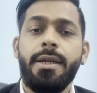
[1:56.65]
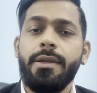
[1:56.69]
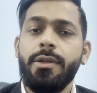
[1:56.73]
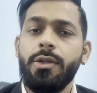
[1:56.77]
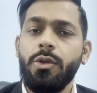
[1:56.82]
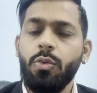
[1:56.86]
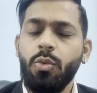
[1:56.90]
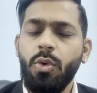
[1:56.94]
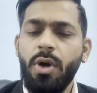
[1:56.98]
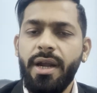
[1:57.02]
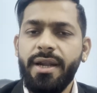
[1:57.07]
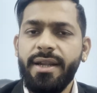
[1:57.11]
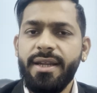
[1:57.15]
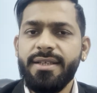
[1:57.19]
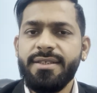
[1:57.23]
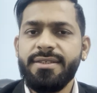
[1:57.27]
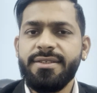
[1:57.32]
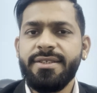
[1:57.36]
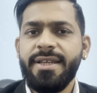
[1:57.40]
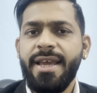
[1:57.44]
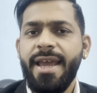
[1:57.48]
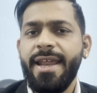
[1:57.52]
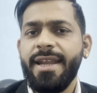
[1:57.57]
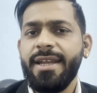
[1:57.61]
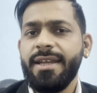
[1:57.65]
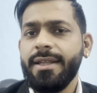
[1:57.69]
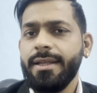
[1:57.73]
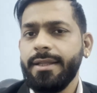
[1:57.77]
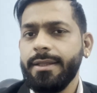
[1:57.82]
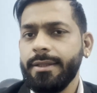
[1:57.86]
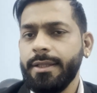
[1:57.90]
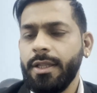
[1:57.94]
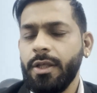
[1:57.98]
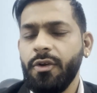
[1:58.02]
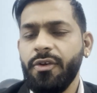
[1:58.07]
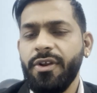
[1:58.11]
to understand
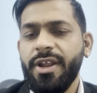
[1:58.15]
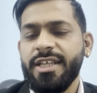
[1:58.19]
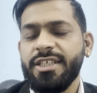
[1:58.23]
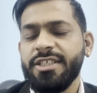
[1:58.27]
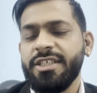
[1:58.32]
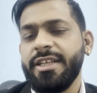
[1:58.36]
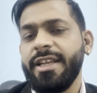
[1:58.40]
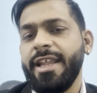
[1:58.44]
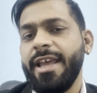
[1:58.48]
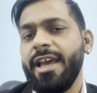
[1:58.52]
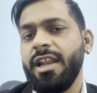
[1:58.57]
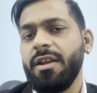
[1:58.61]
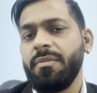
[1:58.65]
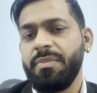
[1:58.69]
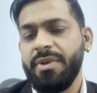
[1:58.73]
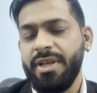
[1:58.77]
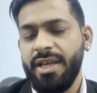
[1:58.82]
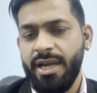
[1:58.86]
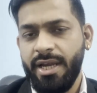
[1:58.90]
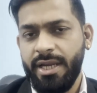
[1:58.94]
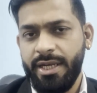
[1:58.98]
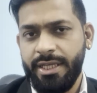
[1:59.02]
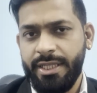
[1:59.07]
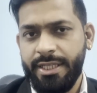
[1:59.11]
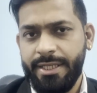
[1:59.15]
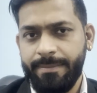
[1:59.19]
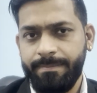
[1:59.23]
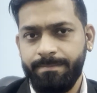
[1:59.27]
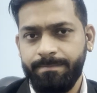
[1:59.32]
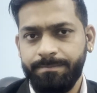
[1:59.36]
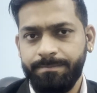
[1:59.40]
the rationale behind them.